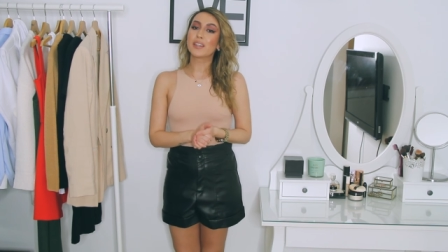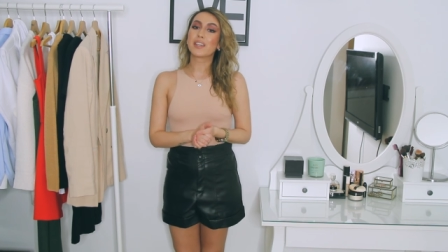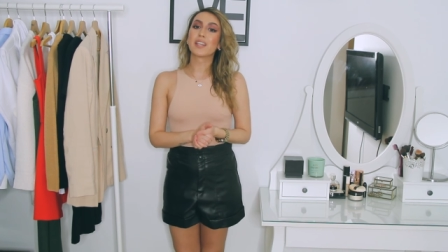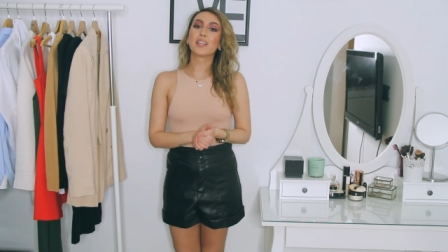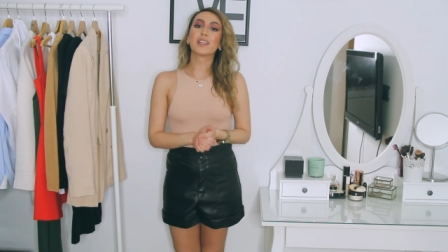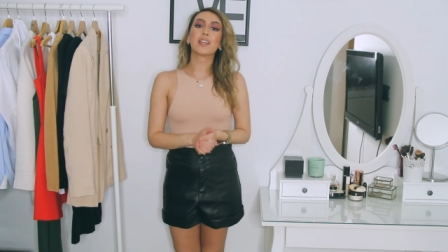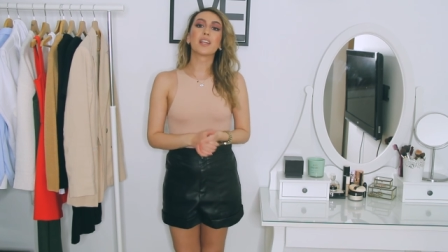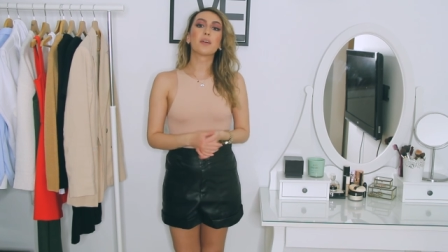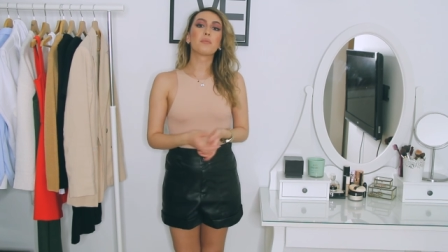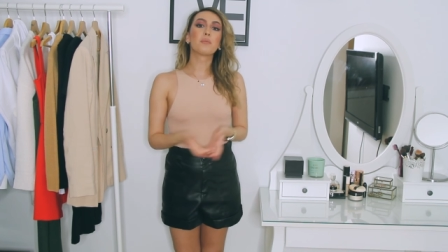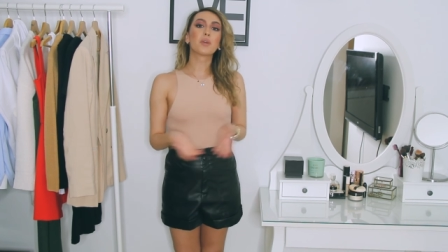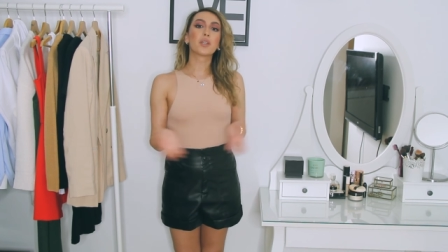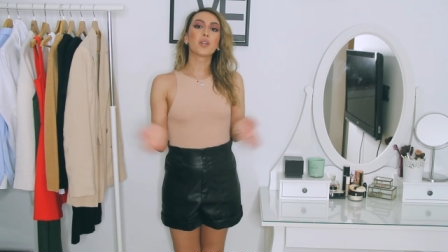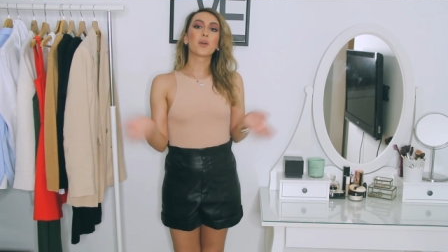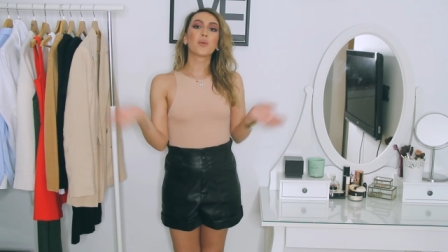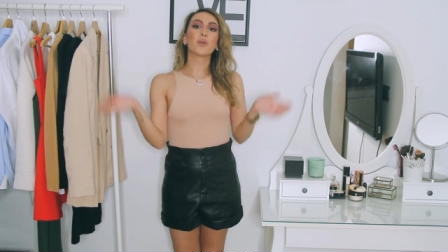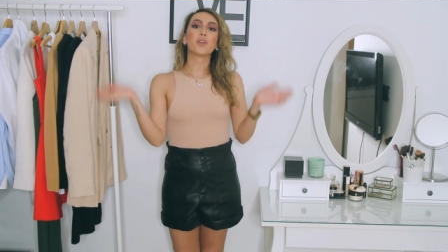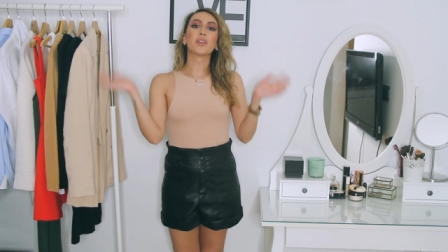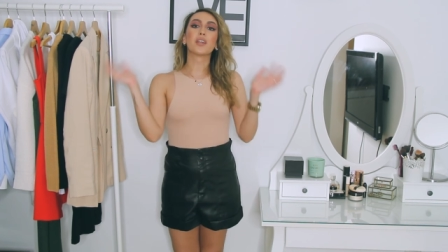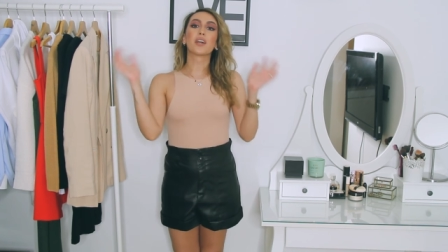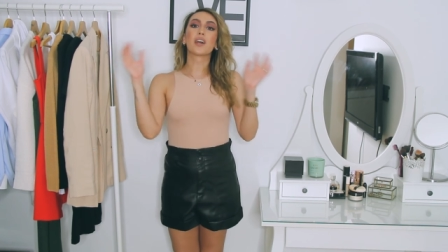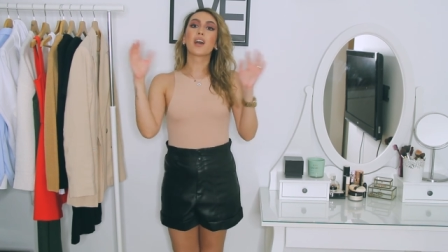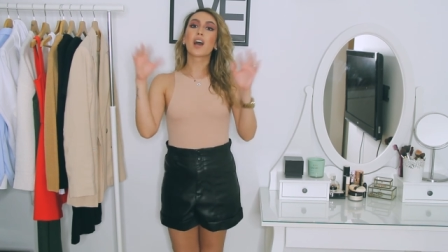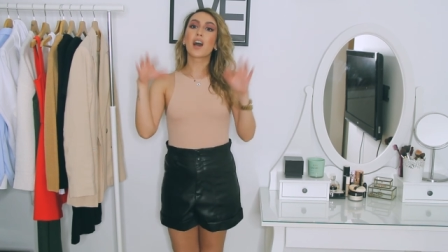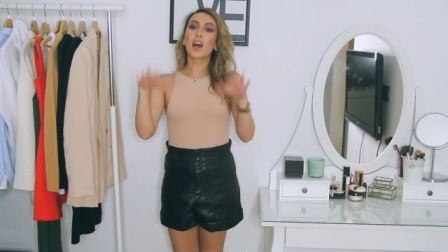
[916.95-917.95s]
then let me know in
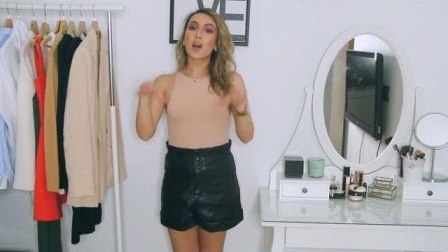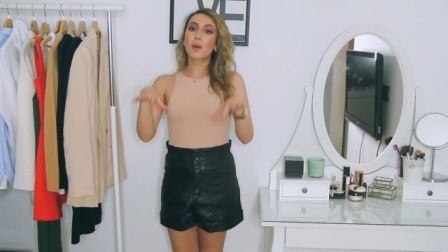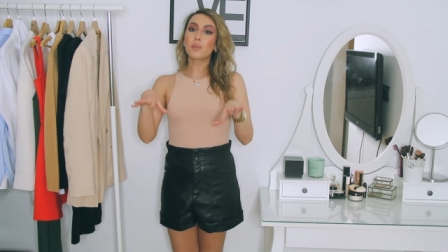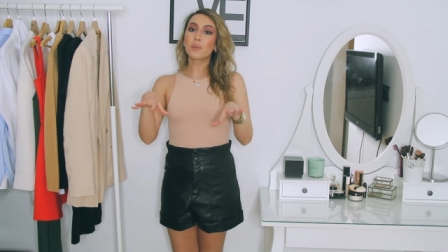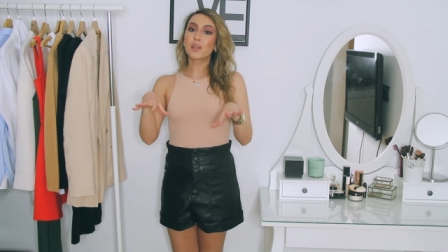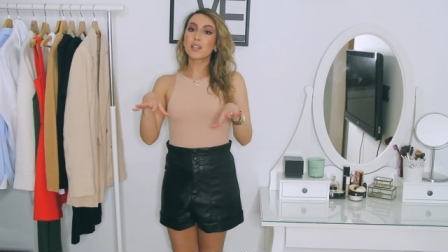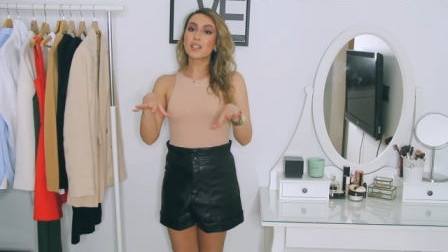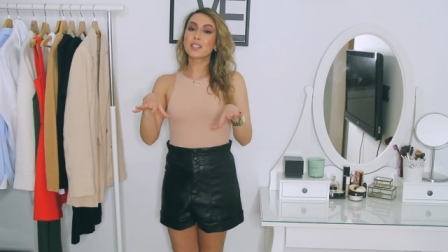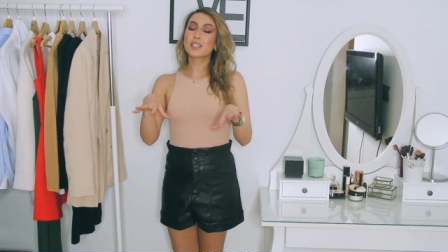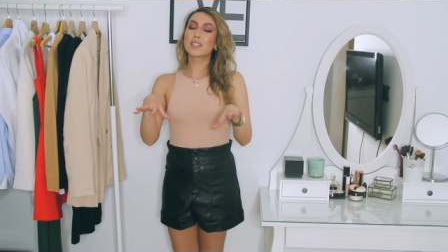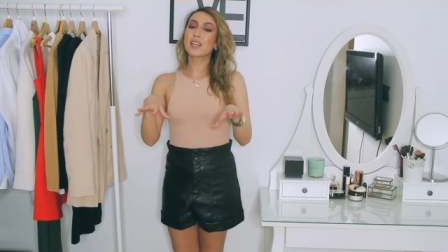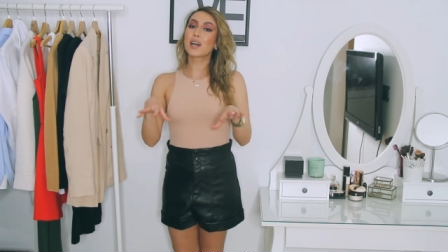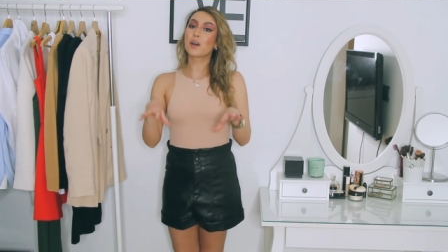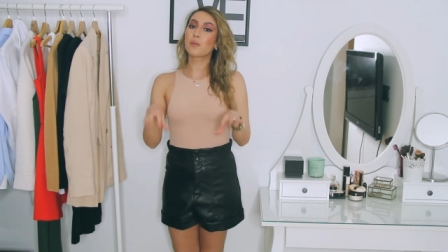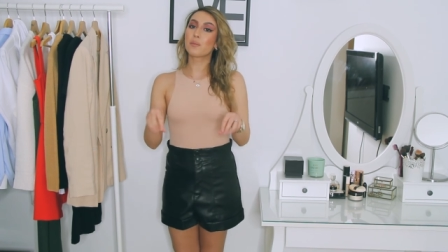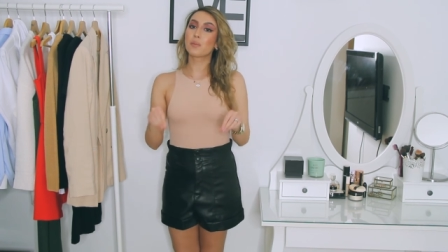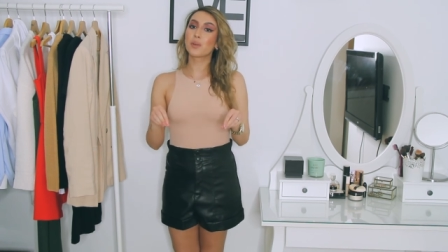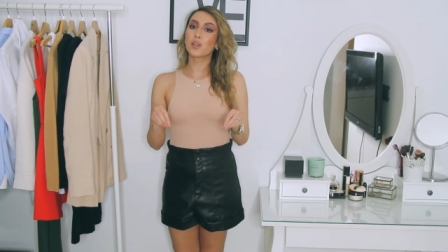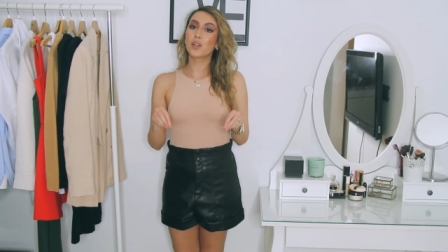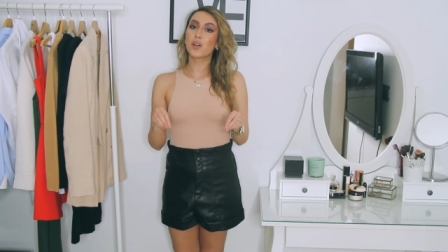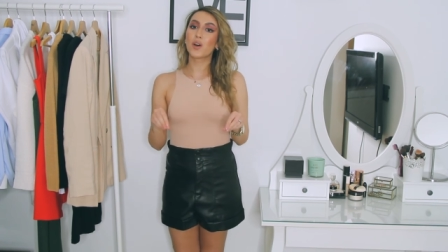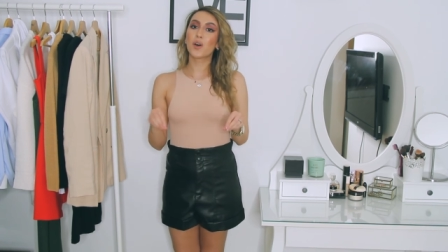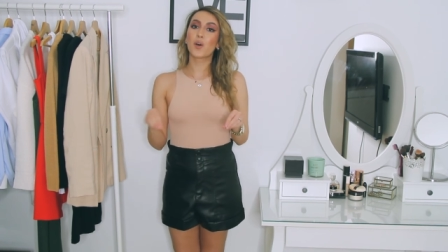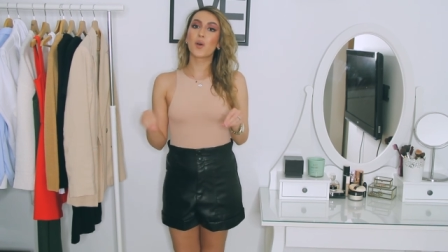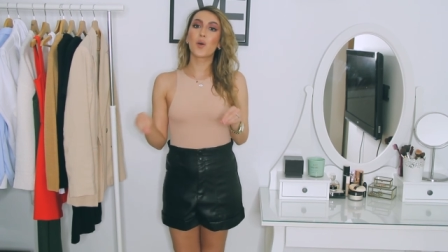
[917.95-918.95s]
the comments down
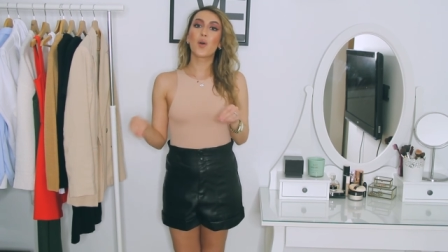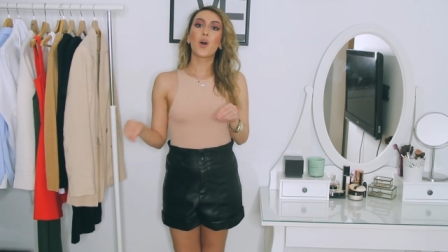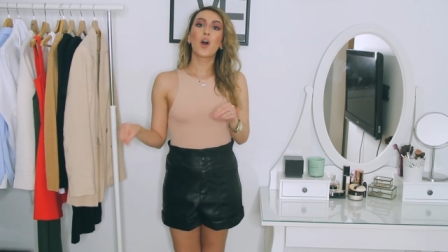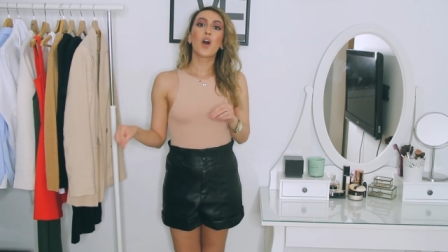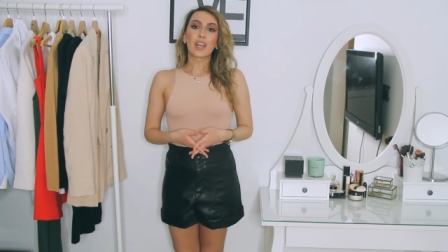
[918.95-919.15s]
below.